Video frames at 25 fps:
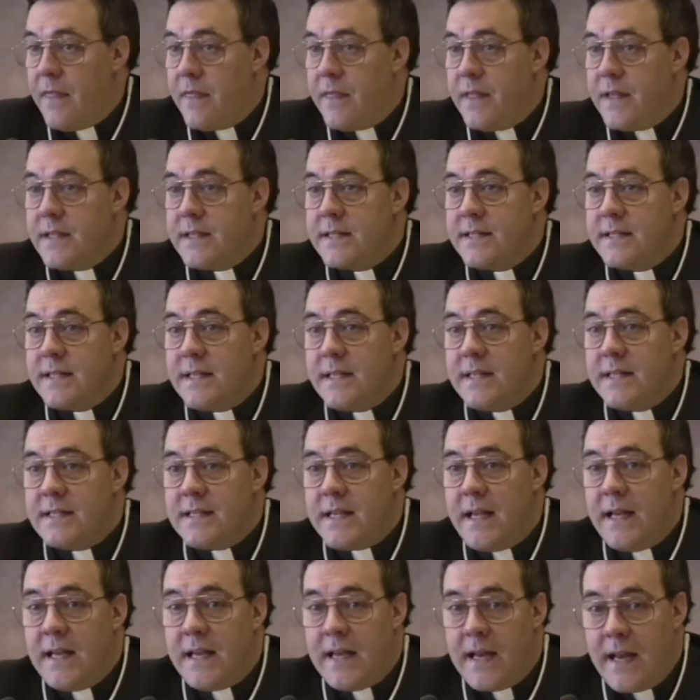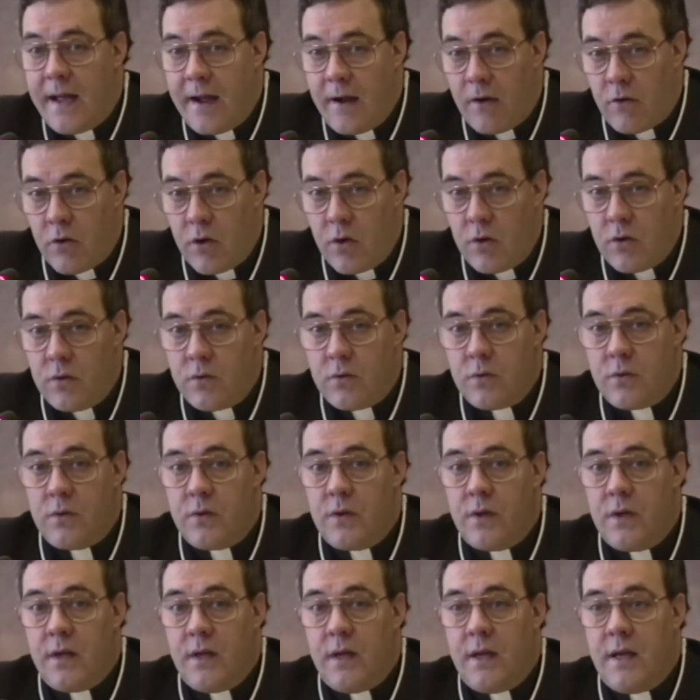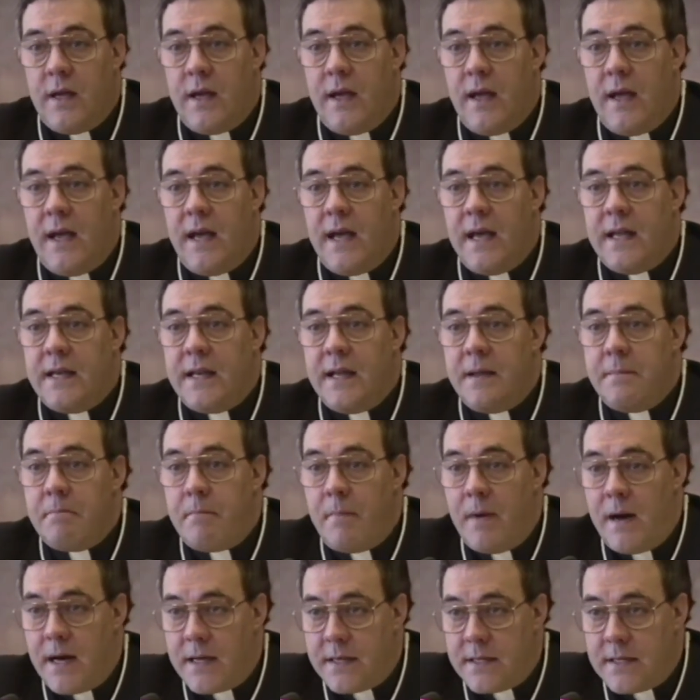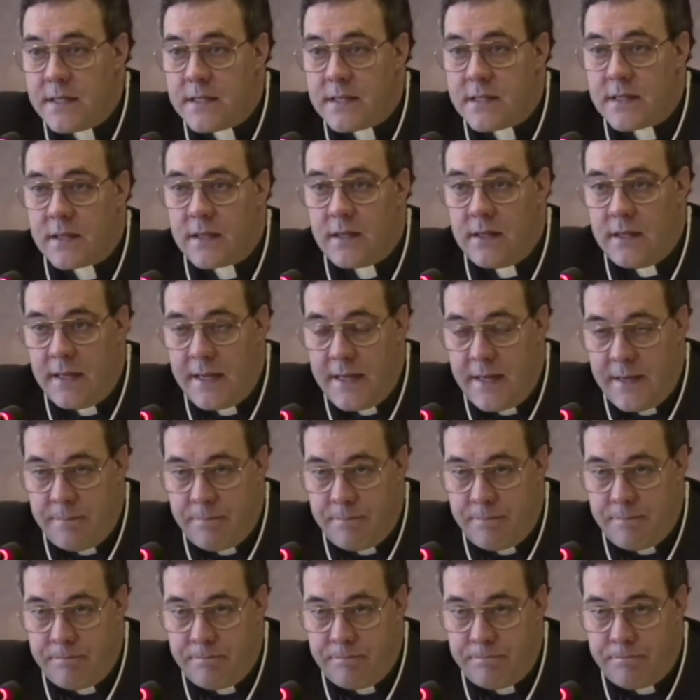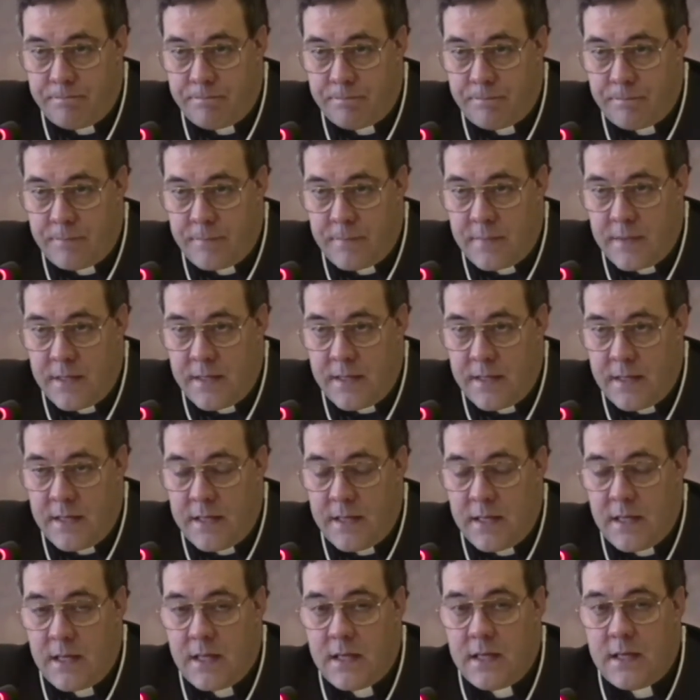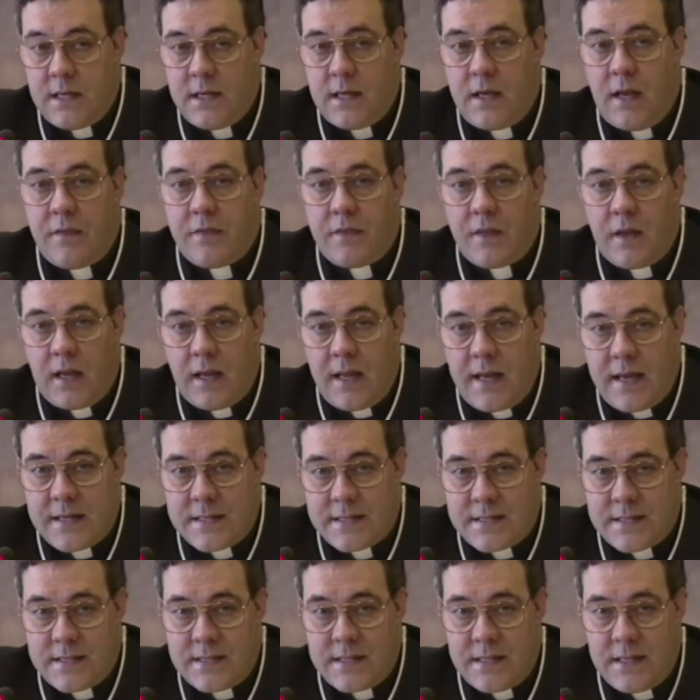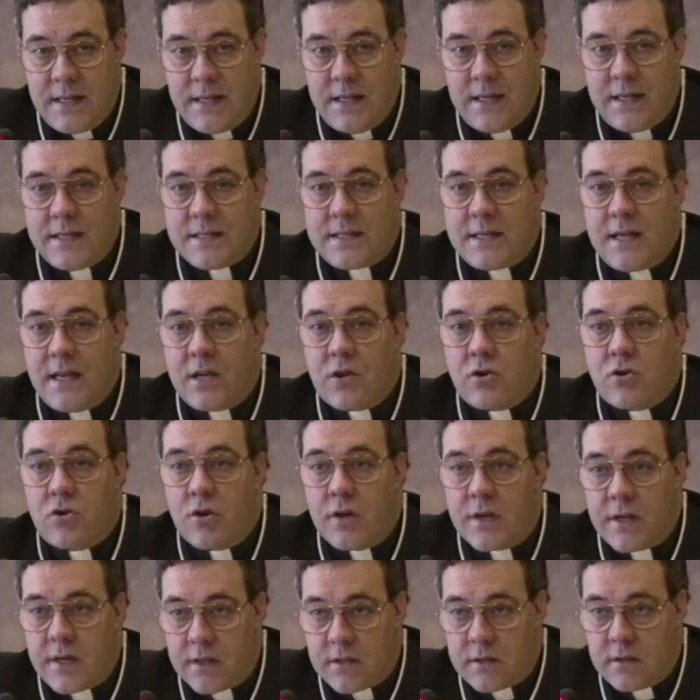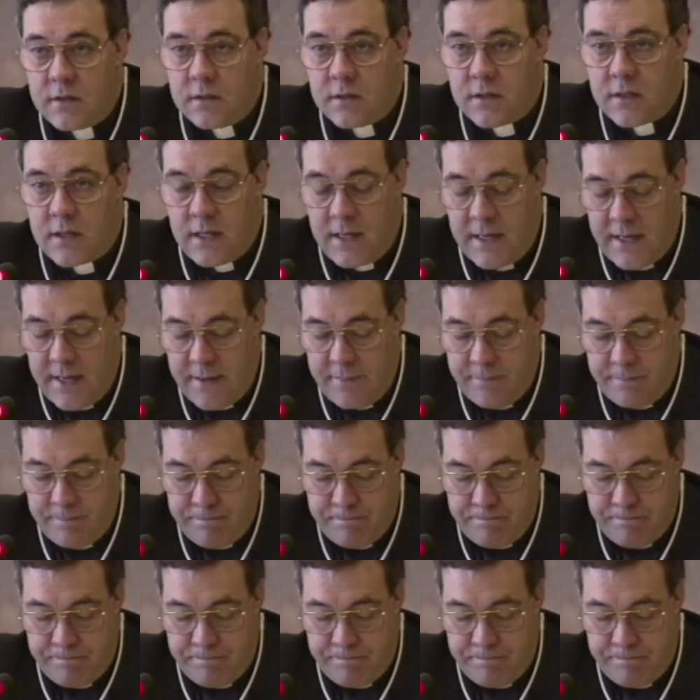This is a narrow and a modest claim. Nonetheless, it is a critical claim